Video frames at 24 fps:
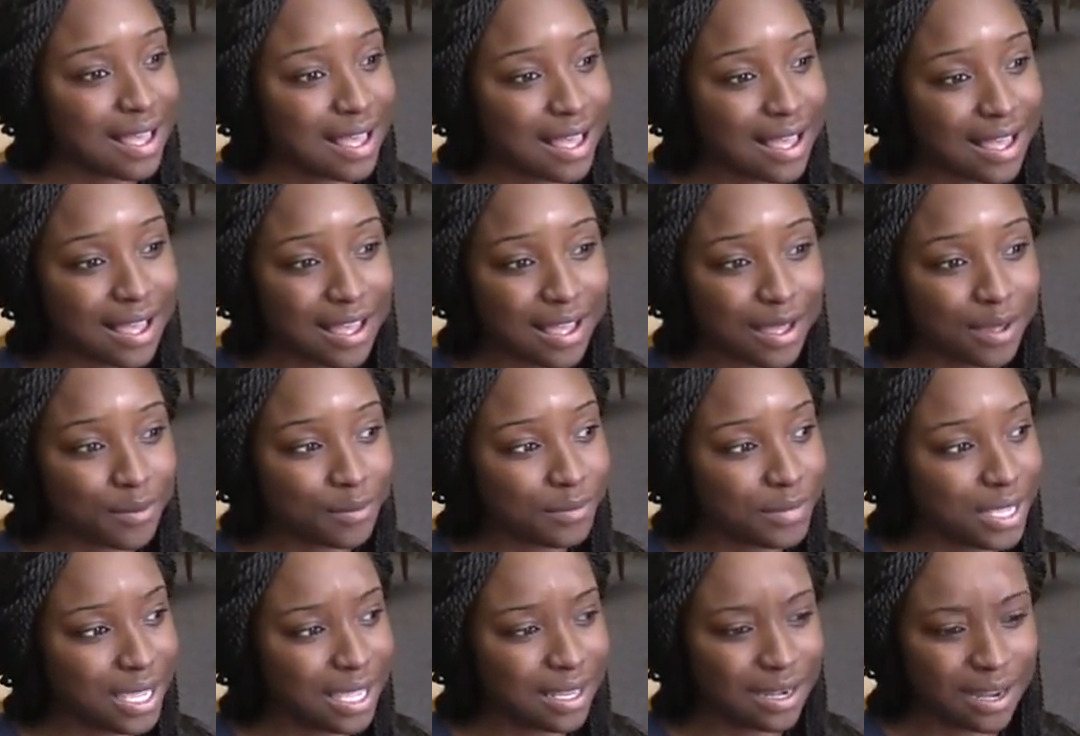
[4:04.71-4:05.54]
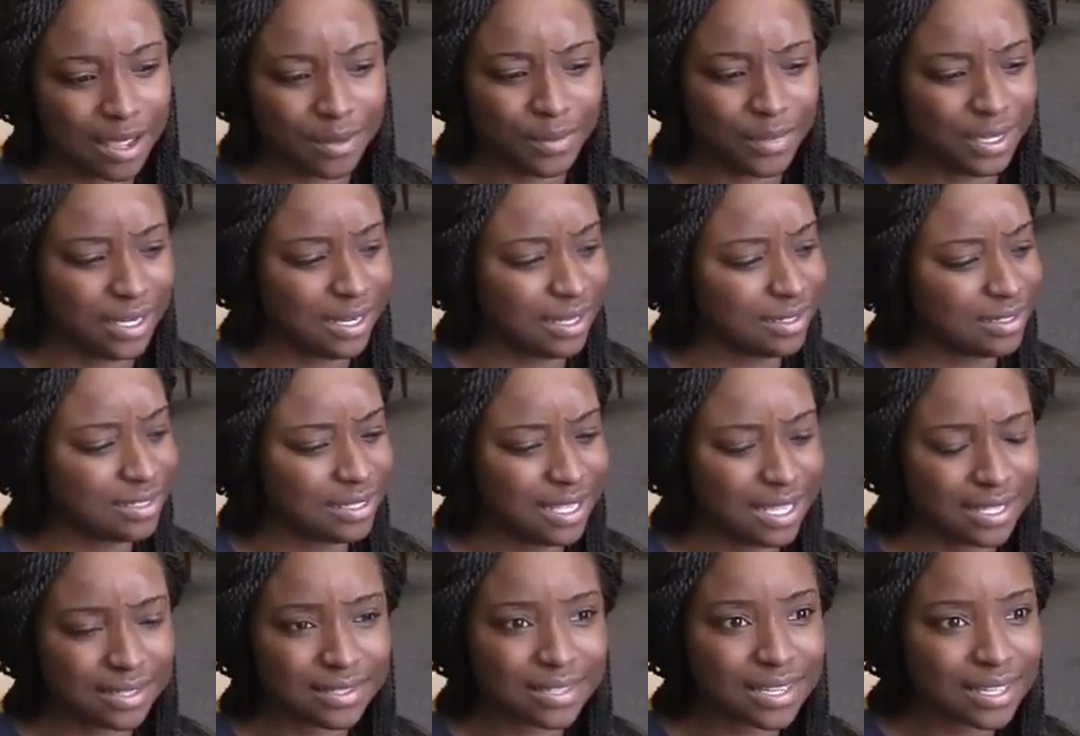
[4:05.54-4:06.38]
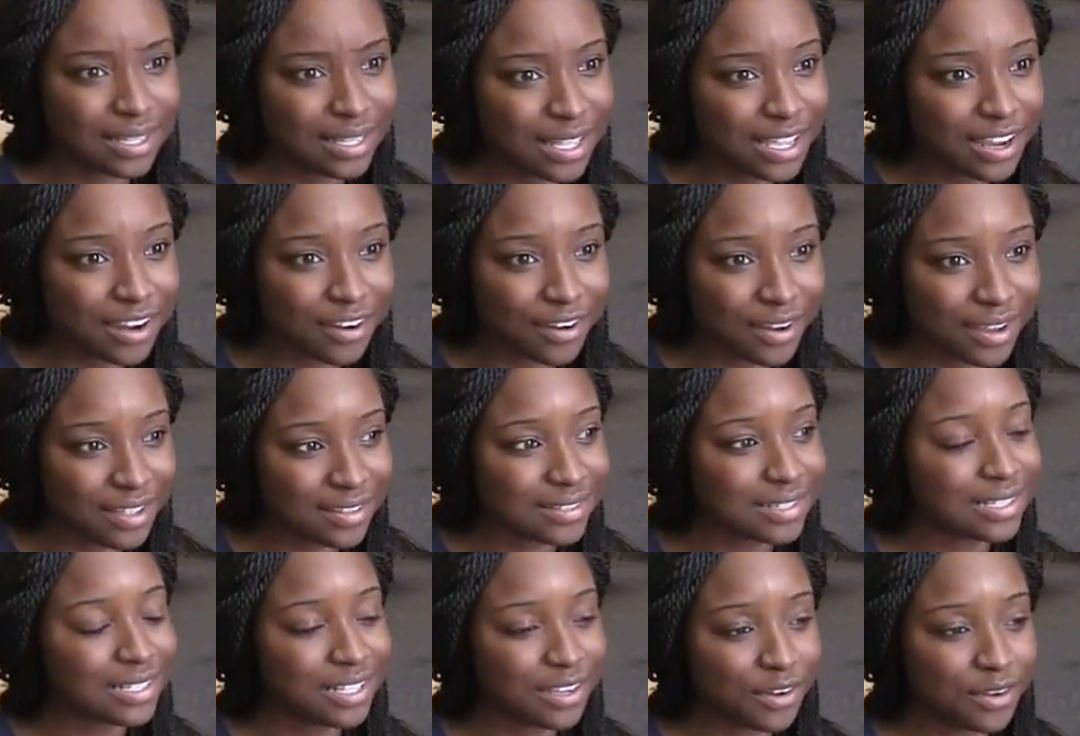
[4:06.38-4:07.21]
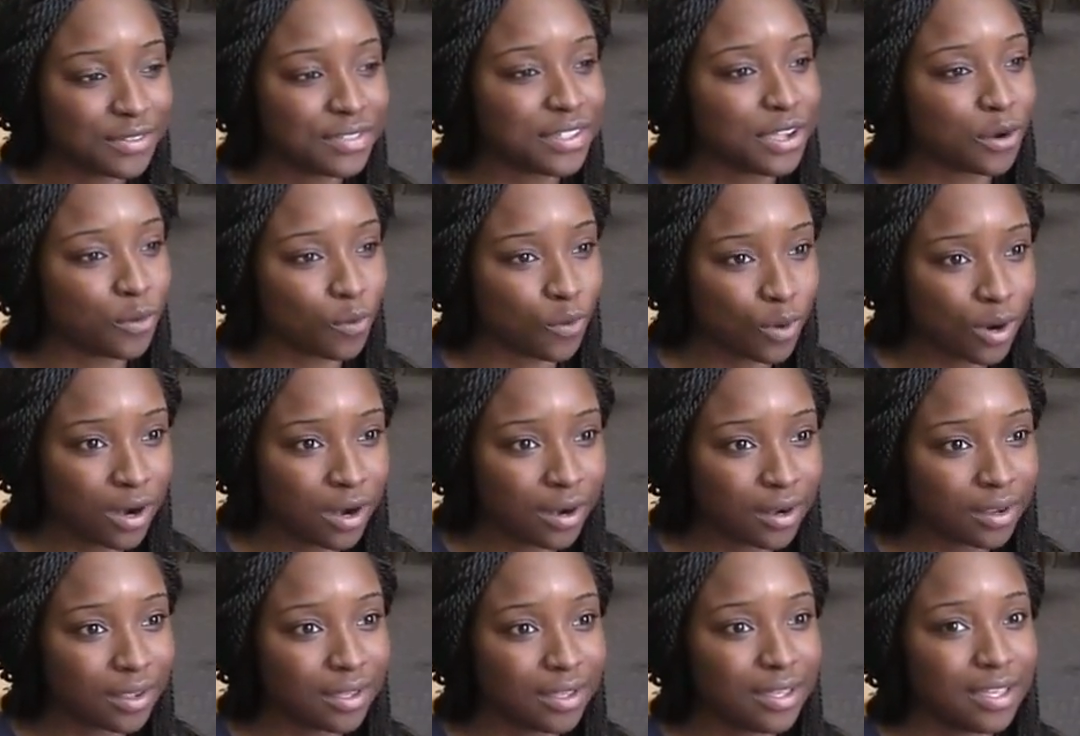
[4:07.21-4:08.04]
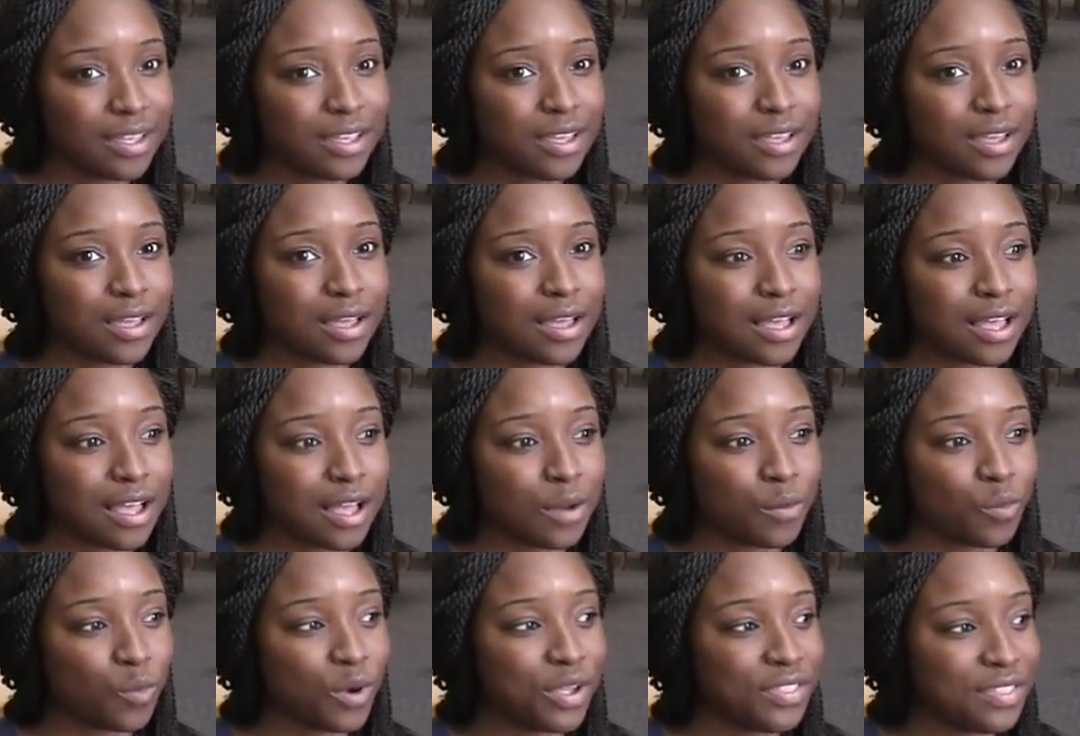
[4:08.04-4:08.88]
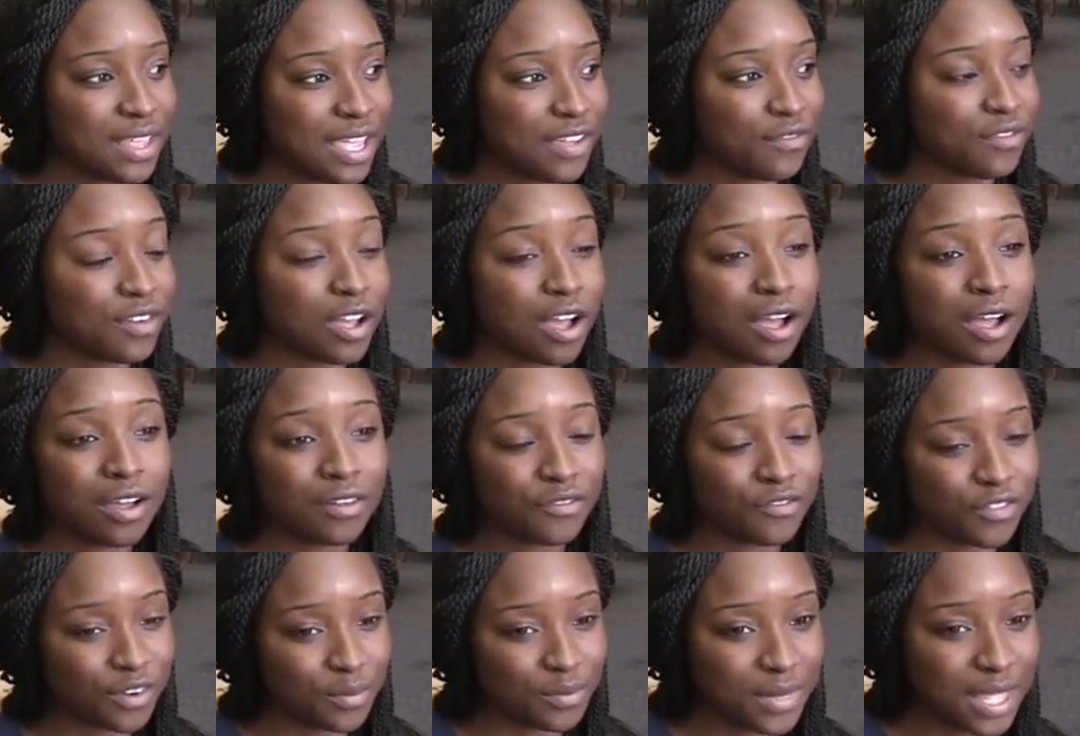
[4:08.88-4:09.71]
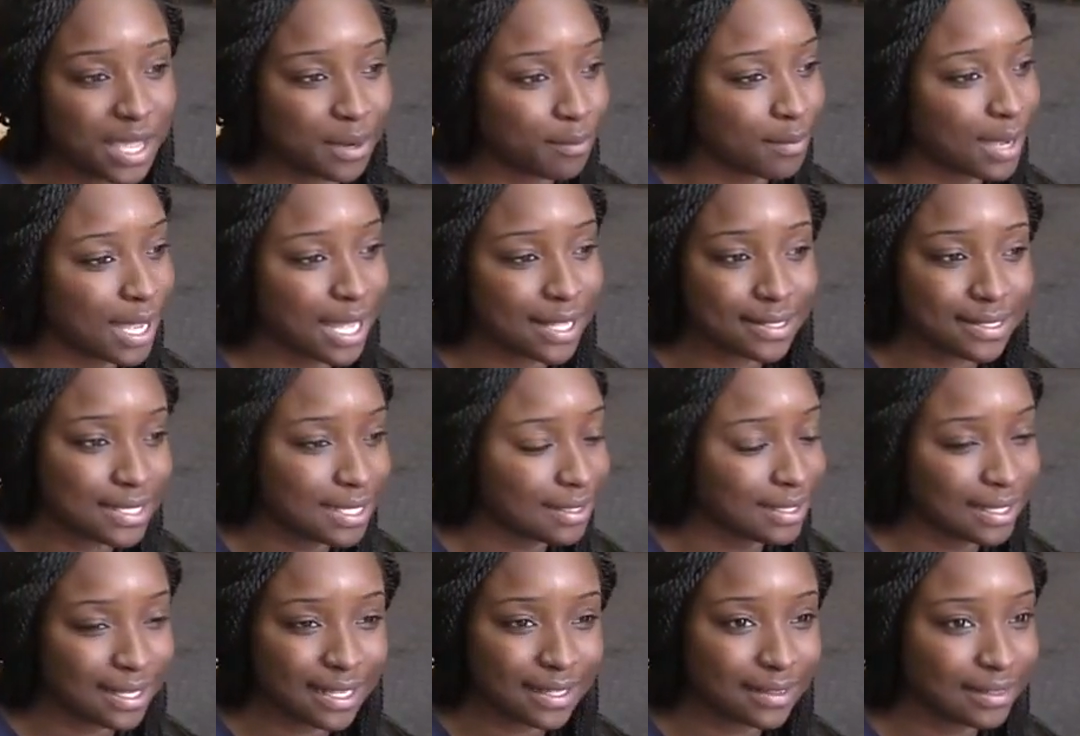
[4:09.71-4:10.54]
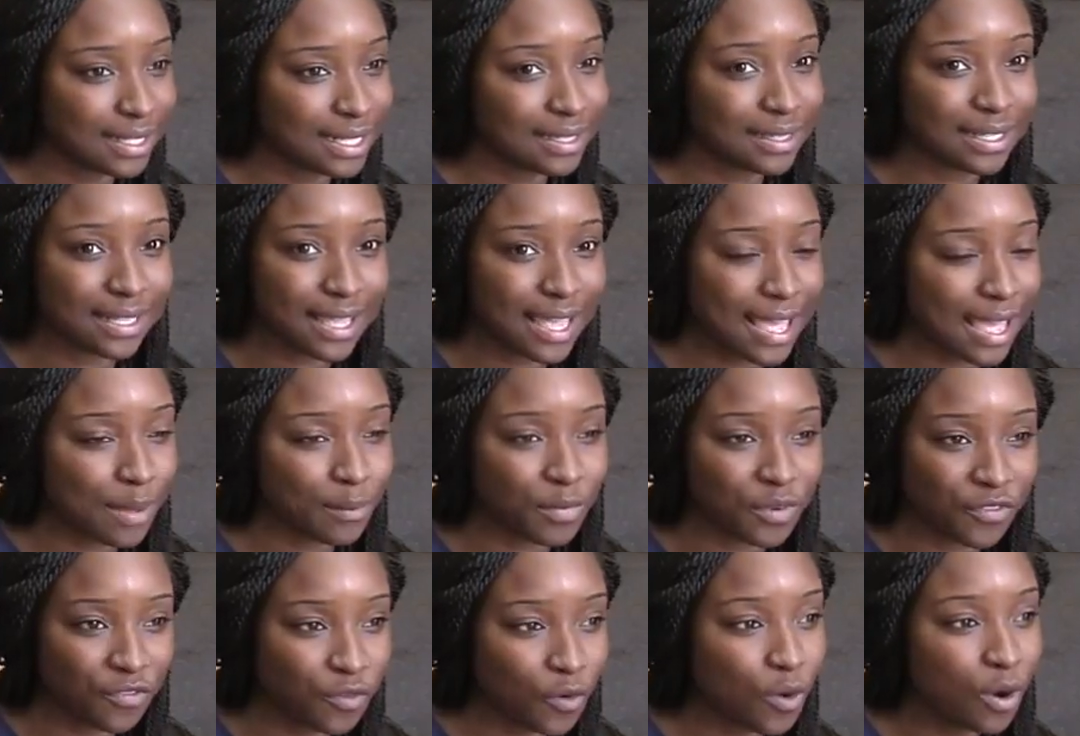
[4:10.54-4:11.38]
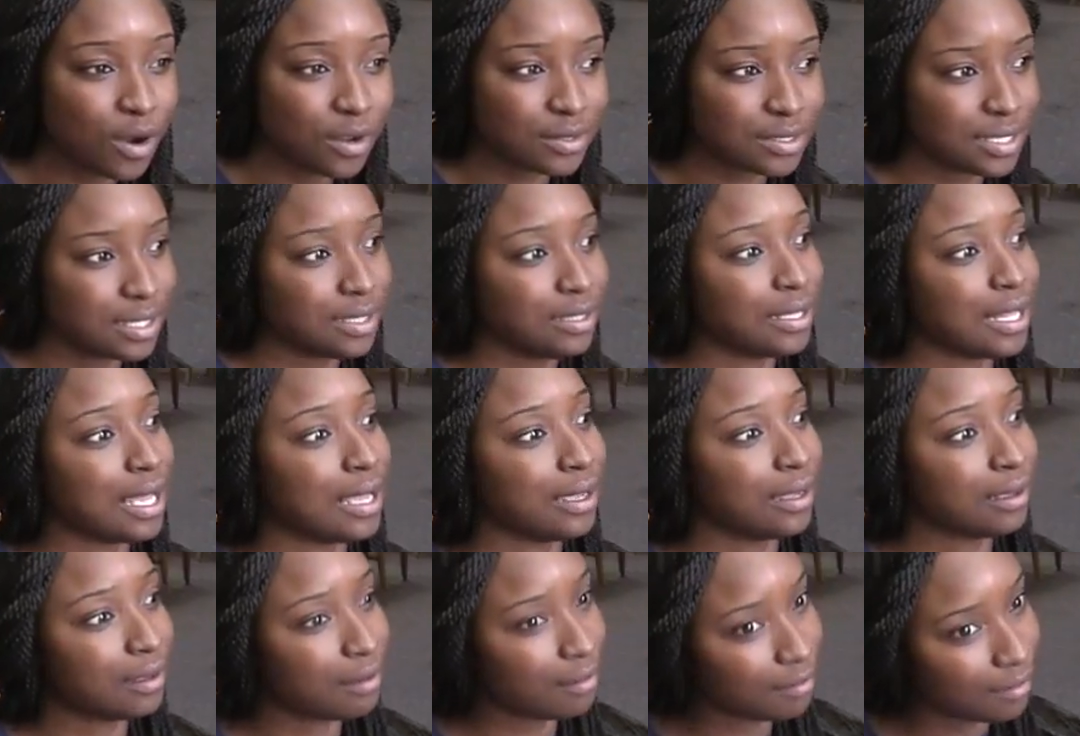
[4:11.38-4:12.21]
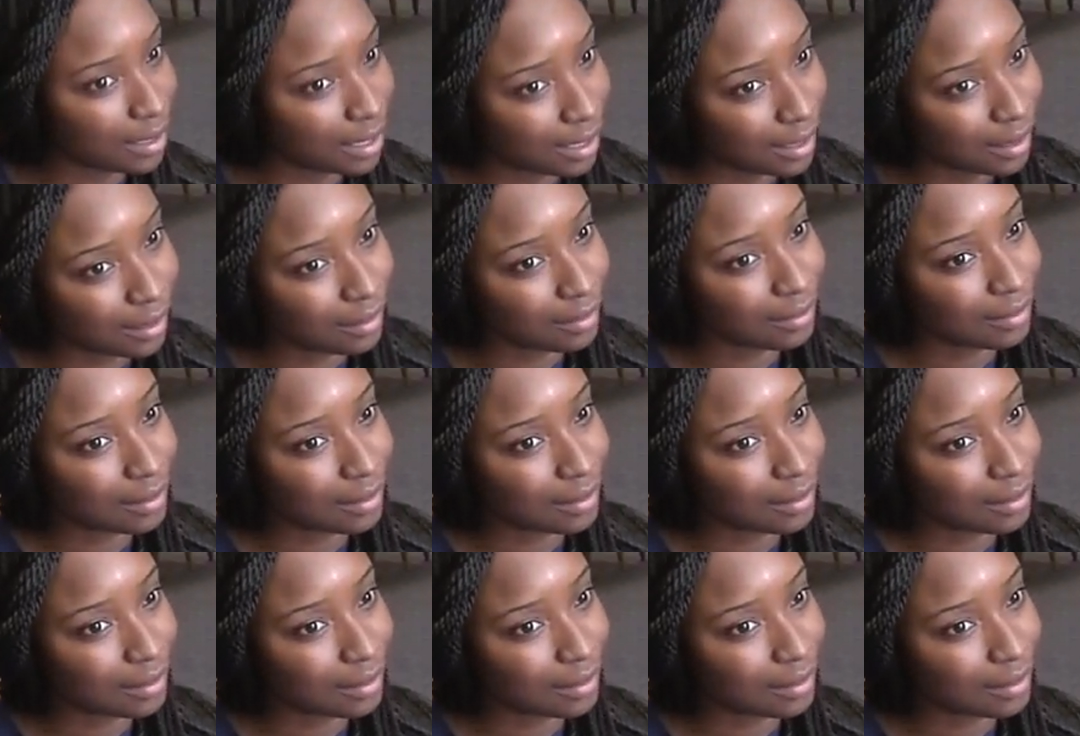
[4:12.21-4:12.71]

And I mean, it's clear in their work when they've gone from that mindset that they had before to like, okay,